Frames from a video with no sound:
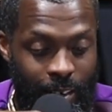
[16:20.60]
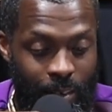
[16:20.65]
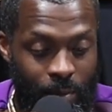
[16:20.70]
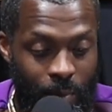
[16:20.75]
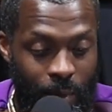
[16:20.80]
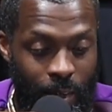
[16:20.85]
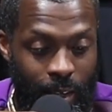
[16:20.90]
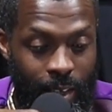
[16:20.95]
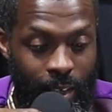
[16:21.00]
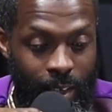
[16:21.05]

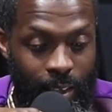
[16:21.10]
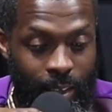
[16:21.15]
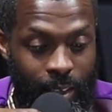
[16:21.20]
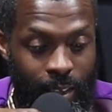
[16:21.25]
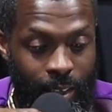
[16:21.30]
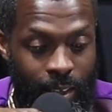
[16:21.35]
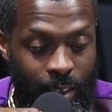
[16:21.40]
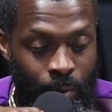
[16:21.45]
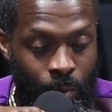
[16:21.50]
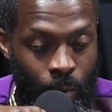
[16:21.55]
read
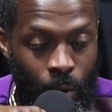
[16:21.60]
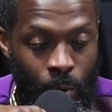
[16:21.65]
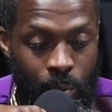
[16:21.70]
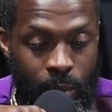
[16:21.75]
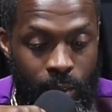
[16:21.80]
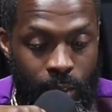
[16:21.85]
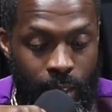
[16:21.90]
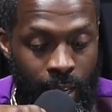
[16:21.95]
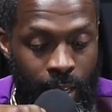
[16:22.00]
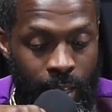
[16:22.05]

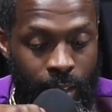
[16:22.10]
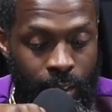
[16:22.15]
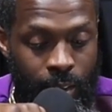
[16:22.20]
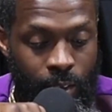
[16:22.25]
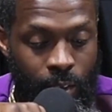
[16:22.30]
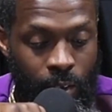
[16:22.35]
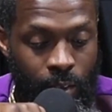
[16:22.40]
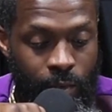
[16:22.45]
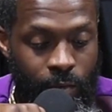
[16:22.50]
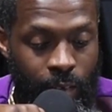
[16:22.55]
Romans
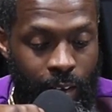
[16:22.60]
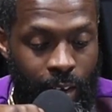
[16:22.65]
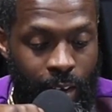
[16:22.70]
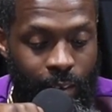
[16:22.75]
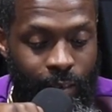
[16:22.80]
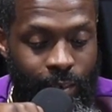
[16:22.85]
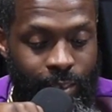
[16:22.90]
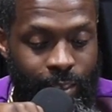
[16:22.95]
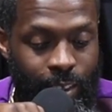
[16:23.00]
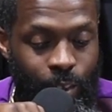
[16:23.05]
8:35.
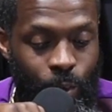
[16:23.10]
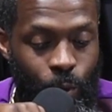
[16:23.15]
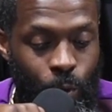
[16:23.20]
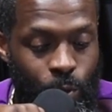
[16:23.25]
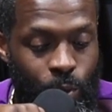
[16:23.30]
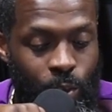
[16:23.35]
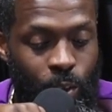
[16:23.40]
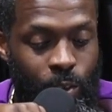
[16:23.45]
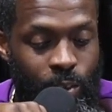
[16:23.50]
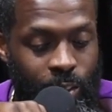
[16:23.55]
It says, "Who
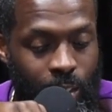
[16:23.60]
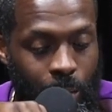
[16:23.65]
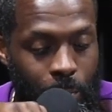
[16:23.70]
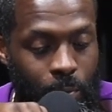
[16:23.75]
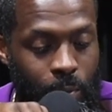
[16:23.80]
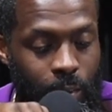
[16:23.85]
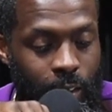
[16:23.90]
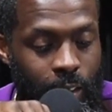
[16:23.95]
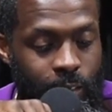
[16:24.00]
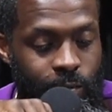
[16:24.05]
shall
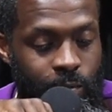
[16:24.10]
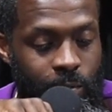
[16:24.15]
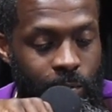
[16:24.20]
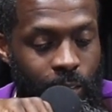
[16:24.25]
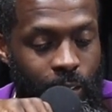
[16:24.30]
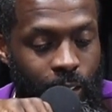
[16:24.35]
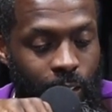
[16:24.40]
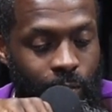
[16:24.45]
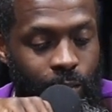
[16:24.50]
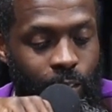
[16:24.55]
separate us from the
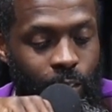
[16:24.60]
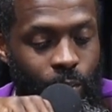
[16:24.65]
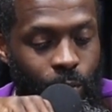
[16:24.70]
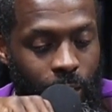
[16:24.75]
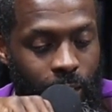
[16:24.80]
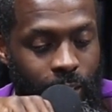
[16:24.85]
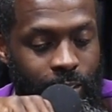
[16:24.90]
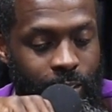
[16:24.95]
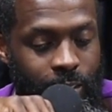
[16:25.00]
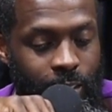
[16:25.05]
love of
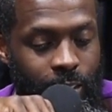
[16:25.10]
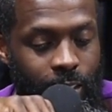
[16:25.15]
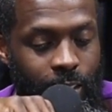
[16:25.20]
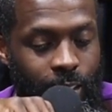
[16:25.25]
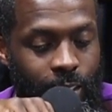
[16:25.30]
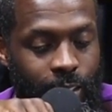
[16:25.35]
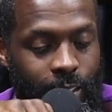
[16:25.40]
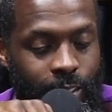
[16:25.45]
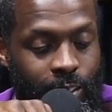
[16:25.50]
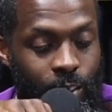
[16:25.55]
Christ?
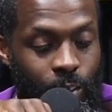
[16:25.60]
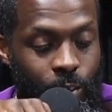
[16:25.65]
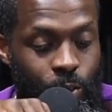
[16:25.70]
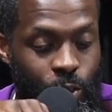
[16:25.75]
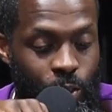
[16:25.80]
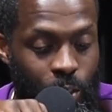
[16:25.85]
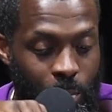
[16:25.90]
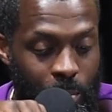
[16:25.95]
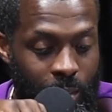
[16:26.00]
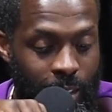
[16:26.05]
Shall
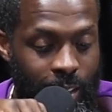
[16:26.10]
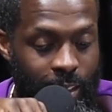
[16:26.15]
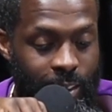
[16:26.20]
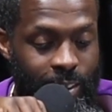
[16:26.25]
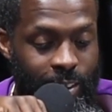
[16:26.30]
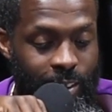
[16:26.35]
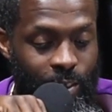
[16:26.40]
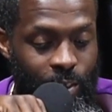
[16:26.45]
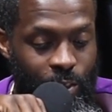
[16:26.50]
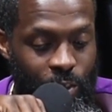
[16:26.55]

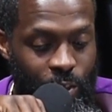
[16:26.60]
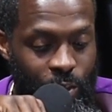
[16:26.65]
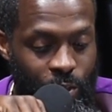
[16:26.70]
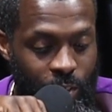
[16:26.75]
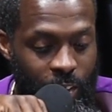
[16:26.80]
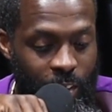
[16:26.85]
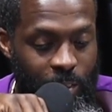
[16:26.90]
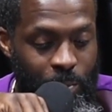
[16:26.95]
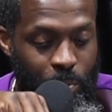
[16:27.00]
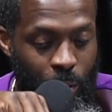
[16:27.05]
tribulation or
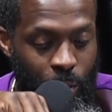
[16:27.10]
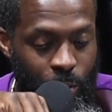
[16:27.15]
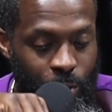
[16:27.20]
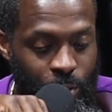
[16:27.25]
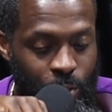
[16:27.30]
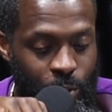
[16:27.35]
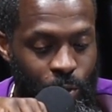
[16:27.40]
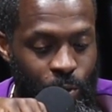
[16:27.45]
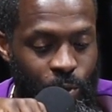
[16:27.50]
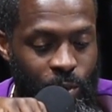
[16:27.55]
distress,
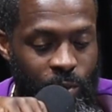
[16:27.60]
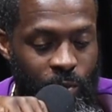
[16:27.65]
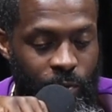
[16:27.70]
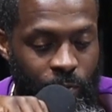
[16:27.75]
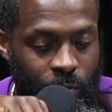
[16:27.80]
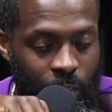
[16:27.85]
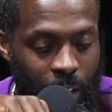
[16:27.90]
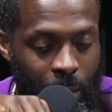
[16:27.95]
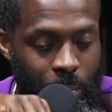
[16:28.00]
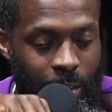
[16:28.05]
persecution,
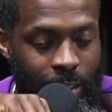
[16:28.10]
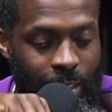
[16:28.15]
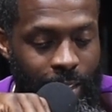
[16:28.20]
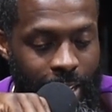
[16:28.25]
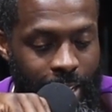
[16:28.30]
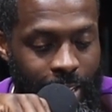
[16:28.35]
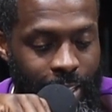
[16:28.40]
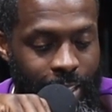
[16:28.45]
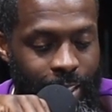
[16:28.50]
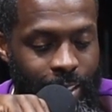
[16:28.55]
famine,
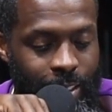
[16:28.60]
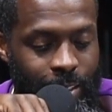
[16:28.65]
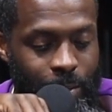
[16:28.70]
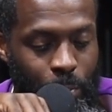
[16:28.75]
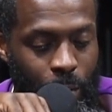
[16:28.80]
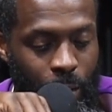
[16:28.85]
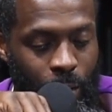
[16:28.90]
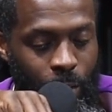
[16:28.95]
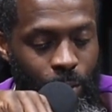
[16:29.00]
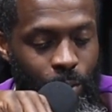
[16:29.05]
nakedness,
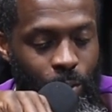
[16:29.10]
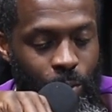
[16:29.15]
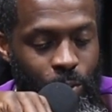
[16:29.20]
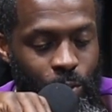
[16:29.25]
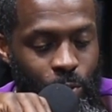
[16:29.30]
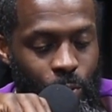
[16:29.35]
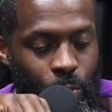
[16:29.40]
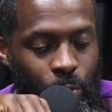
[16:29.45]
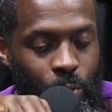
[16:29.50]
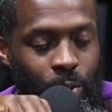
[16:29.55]
peril, or
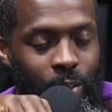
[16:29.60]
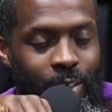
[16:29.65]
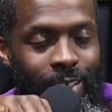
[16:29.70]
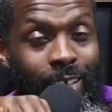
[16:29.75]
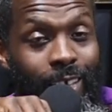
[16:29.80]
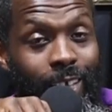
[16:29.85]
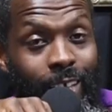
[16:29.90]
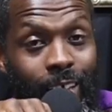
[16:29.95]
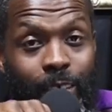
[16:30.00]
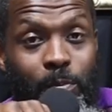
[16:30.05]
sword?"
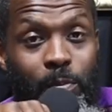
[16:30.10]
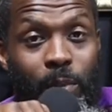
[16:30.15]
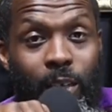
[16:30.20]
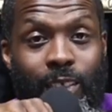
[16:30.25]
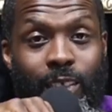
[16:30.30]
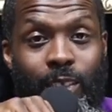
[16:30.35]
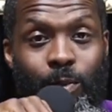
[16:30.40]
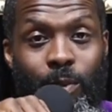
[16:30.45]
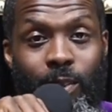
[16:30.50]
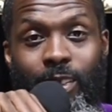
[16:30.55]
That's
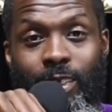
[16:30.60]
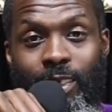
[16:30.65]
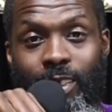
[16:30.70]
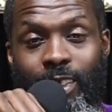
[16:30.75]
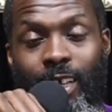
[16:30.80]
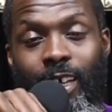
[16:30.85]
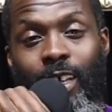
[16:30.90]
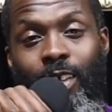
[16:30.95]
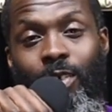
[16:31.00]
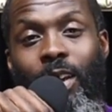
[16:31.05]
basically what they're
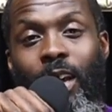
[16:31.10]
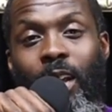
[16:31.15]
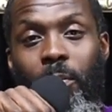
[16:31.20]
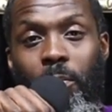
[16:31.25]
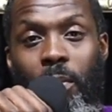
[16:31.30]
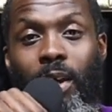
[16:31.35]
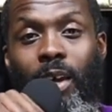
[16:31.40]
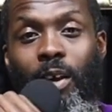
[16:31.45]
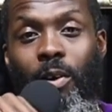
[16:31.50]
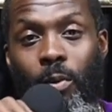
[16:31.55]
saying. You got to
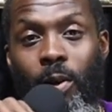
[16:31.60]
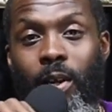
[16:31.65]
make a way to